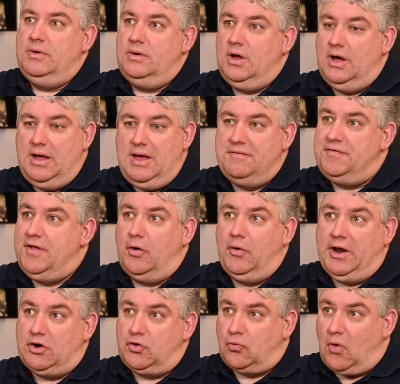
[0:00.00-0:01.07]
uh, if they're
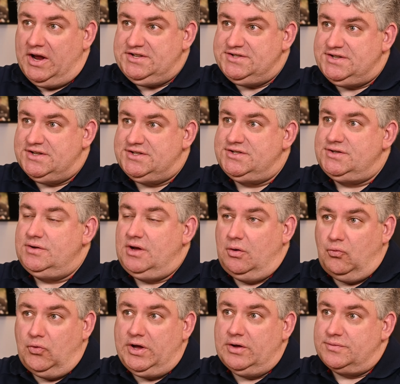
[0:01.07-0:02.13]
in a crisis, a
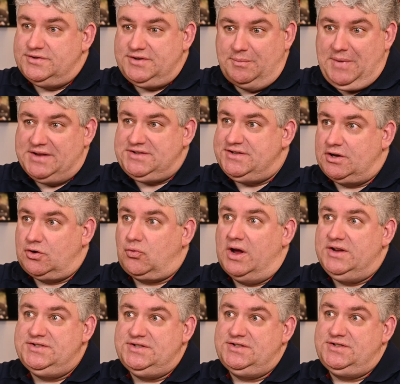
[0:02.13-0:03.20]
real domestic
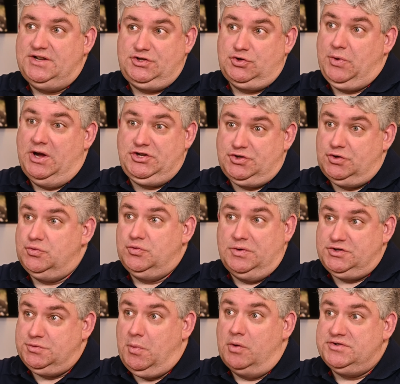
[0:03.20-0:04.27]
crisis situation,
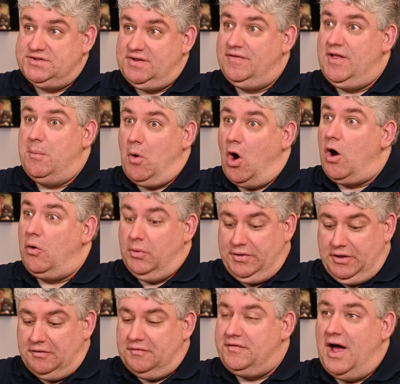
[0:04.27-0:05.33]
which most of them are when
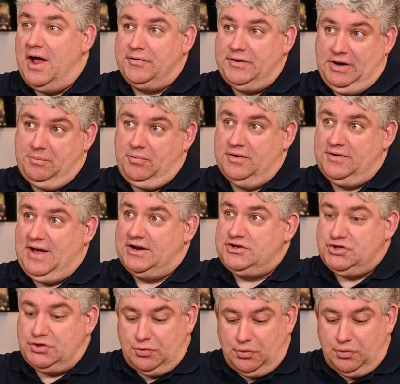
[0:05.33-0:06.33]
they're filing a protection